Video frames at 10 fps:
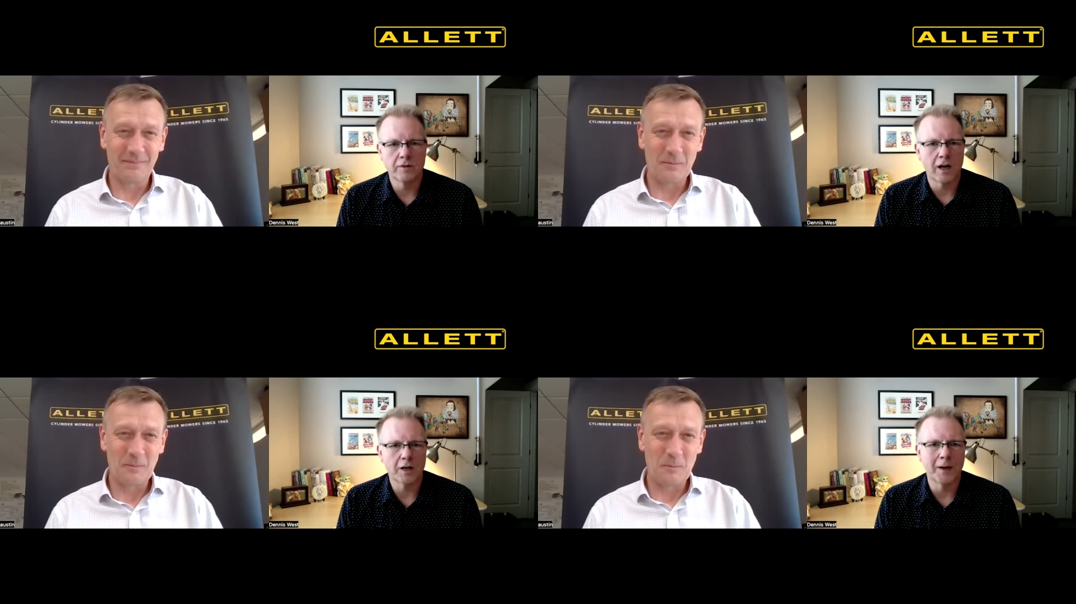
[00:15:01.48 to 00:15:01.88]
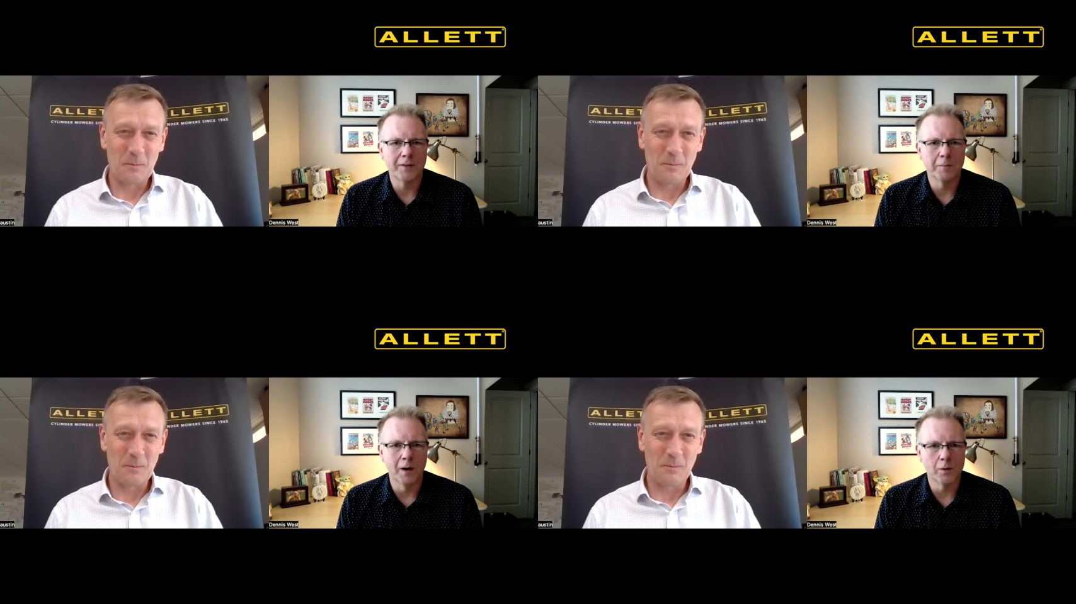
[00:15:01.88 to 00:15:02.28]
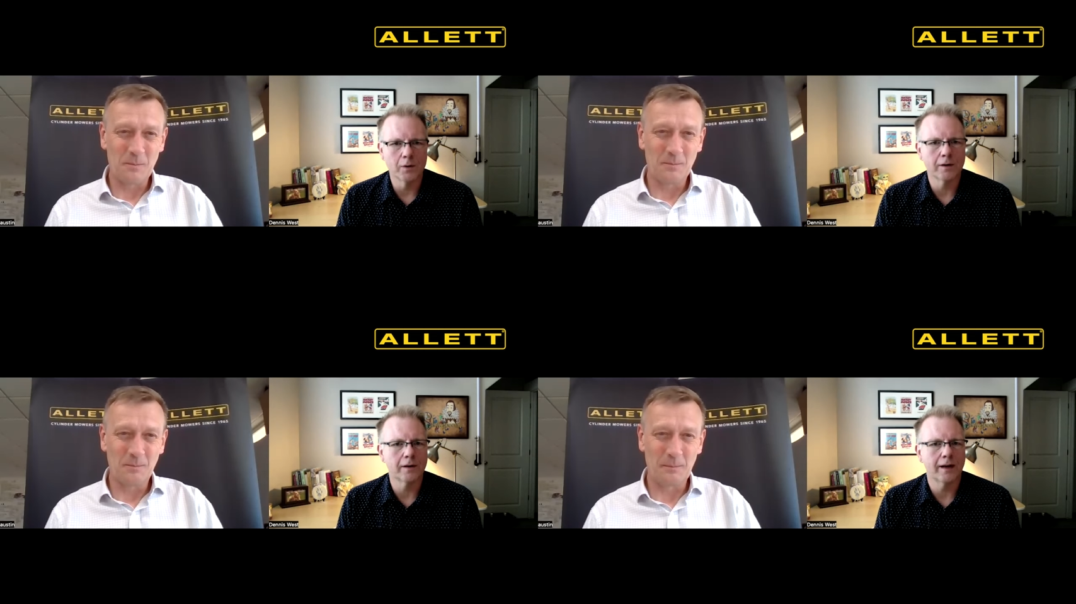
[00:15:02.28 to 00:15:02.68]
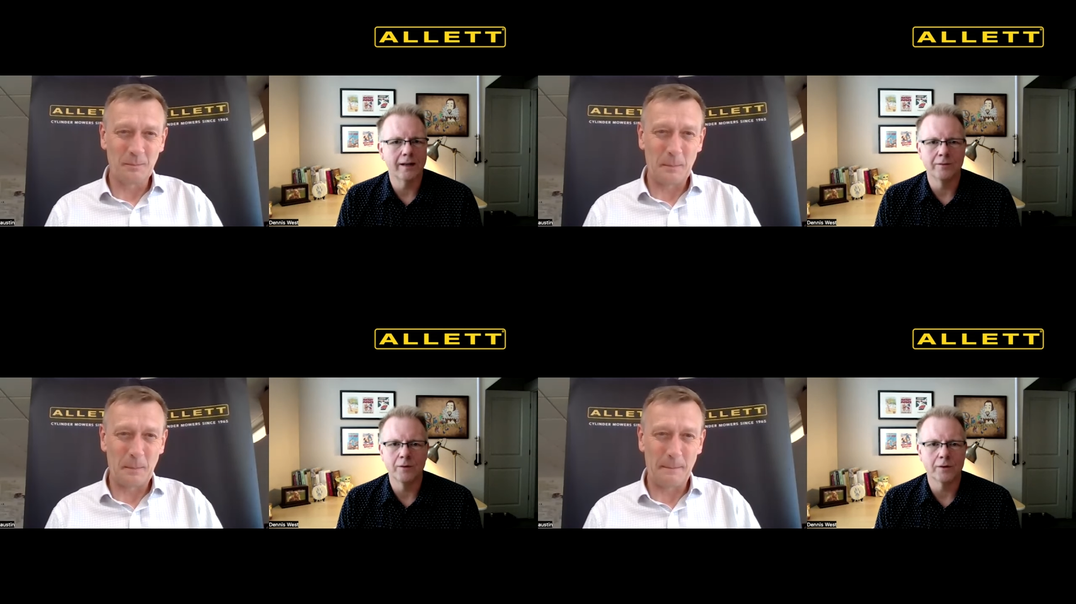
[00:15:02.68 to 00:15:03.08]
Speaker 1: talk about the mower
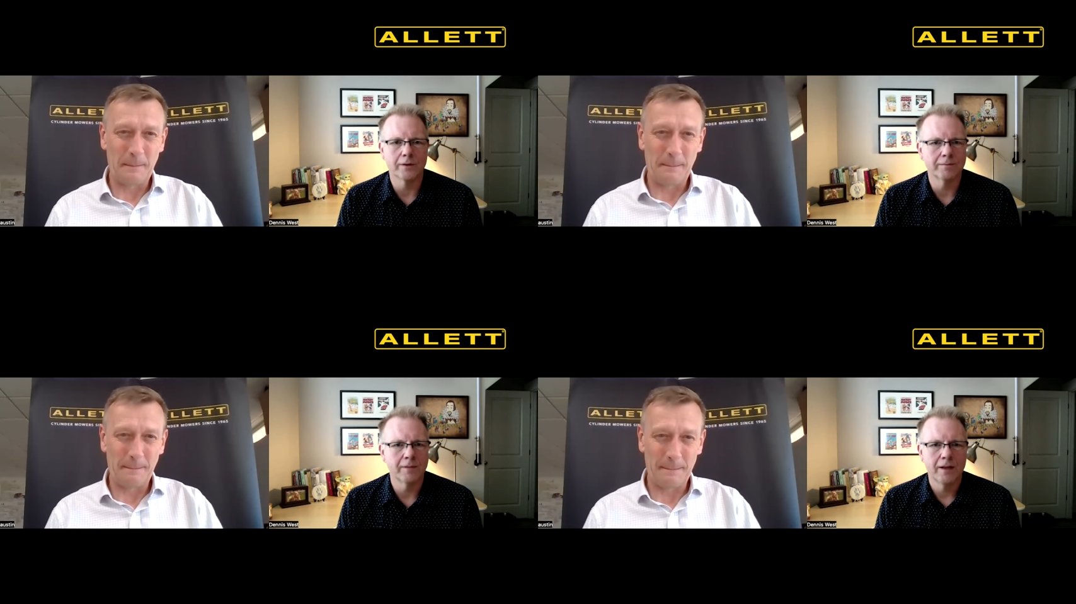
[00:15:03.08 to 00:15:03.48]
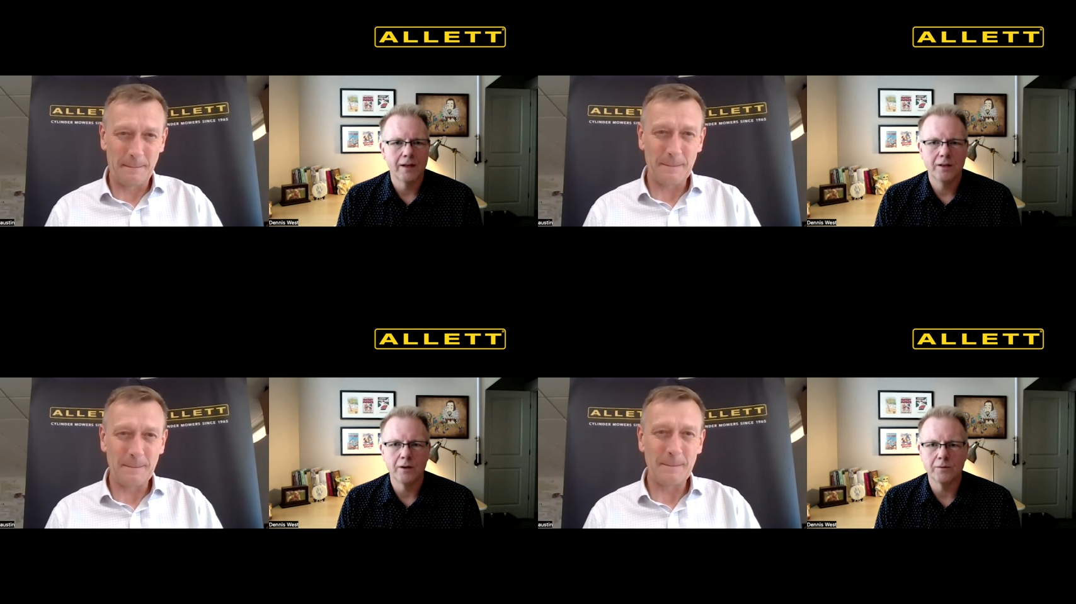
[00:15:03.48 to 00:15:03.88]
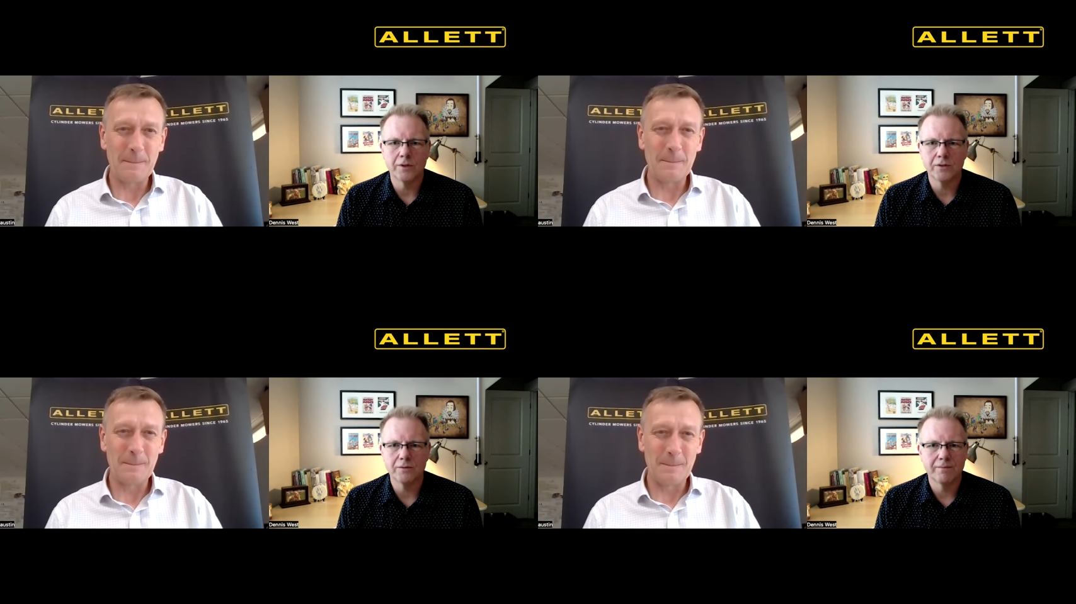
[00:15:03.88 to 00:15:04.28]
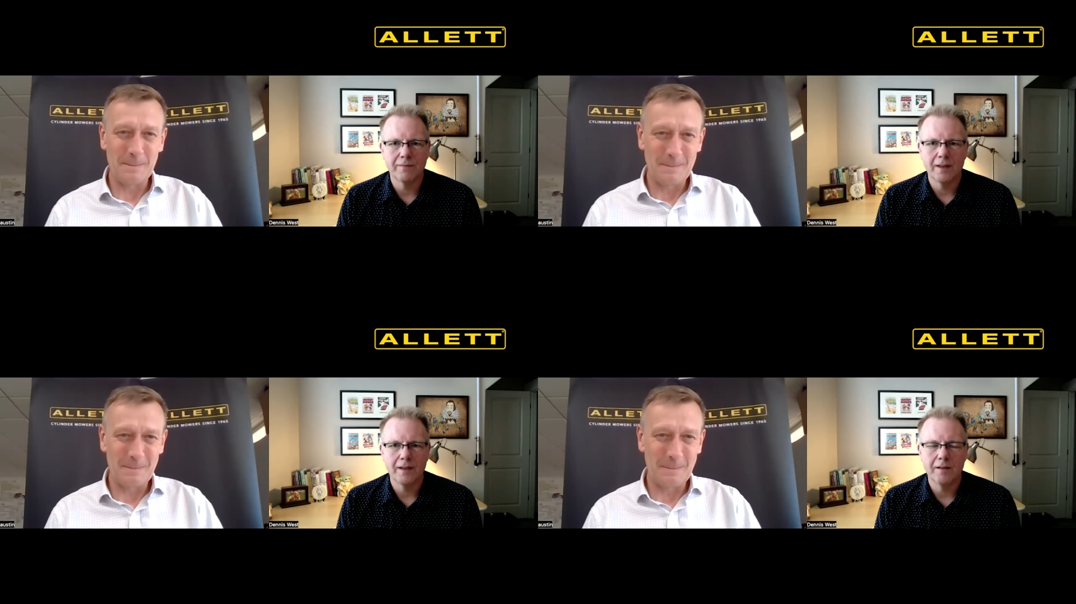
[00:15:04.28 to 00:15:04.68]
and or you know just
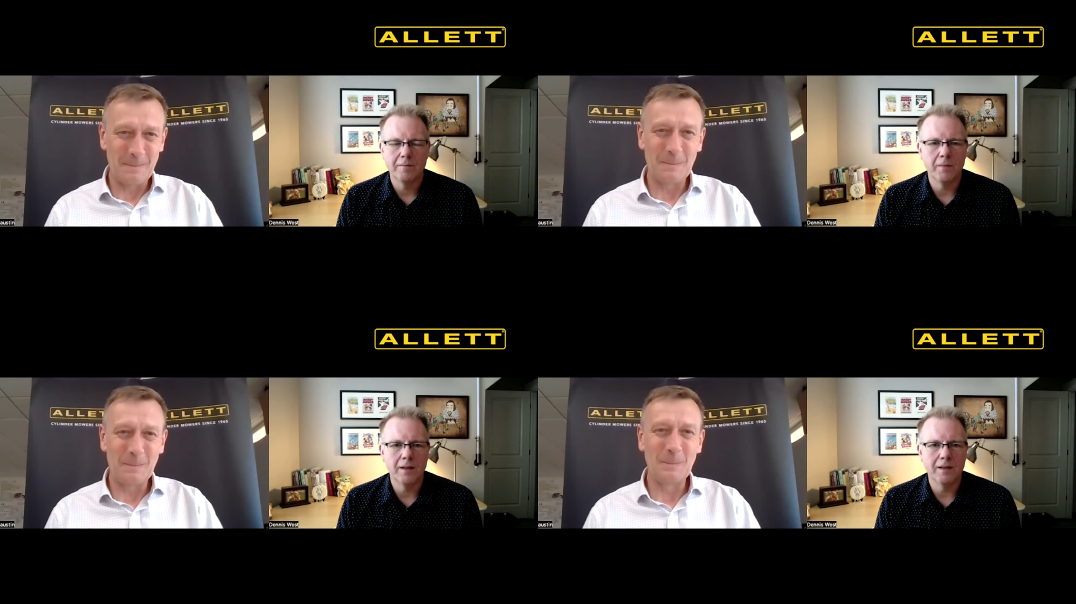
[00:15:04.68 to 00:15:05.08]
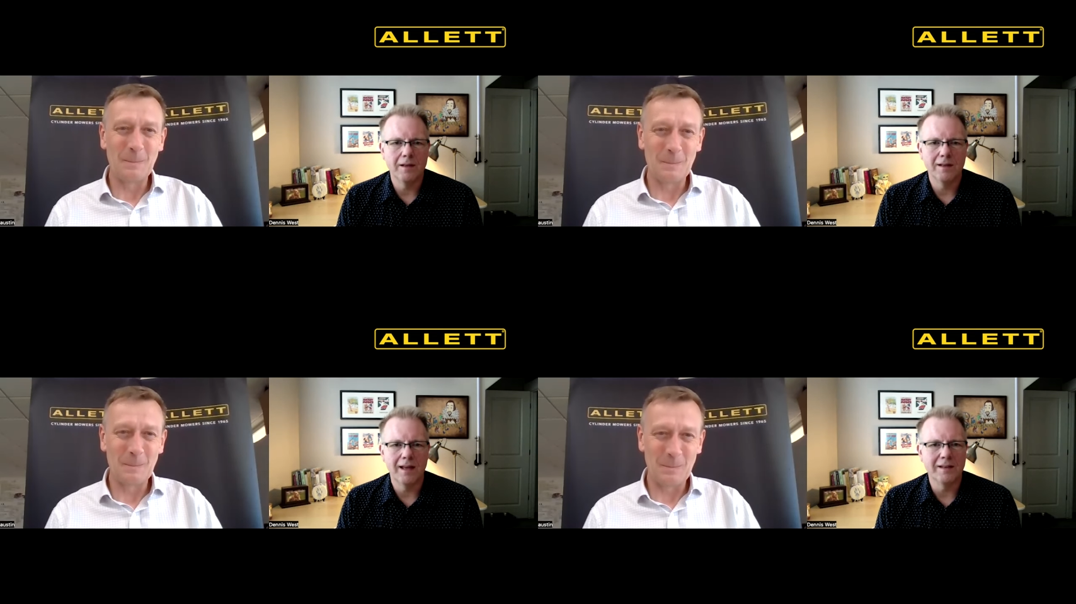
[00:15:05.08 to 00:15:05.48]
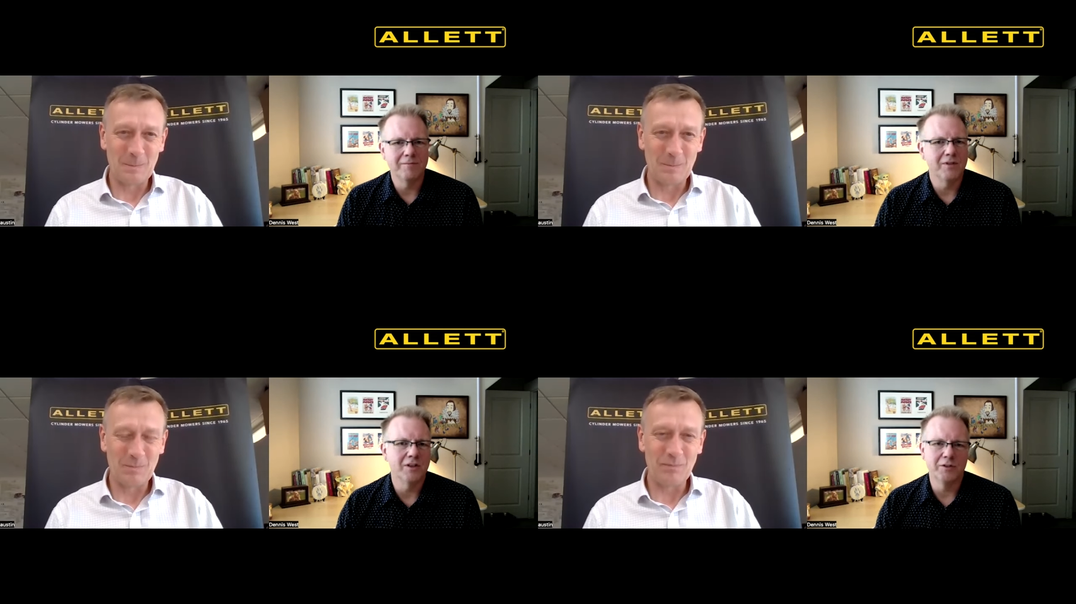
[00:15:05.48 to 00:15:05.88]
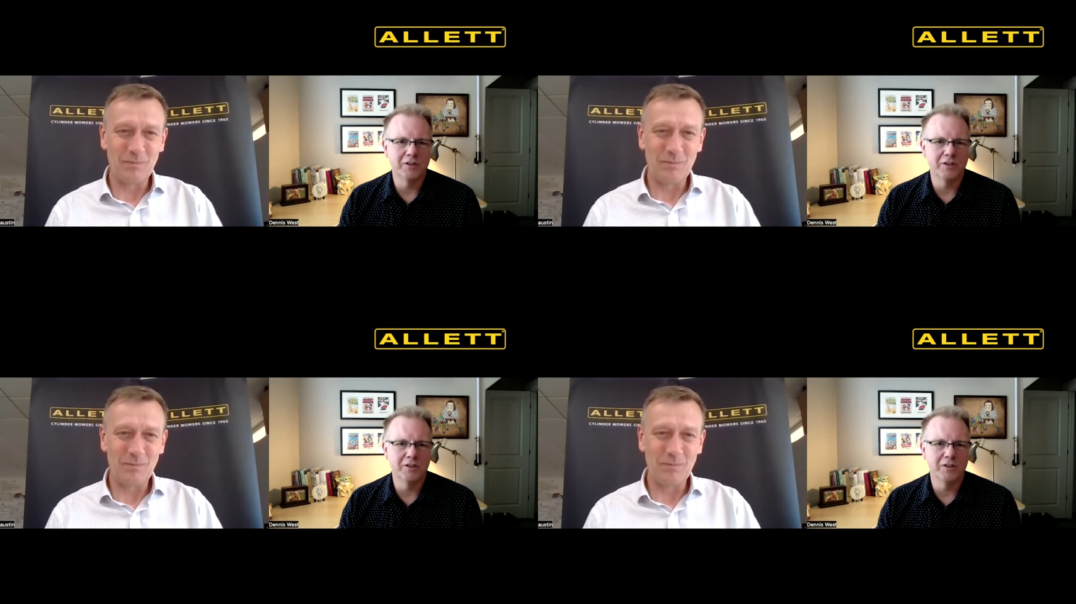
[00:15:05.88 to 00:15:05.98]
and you know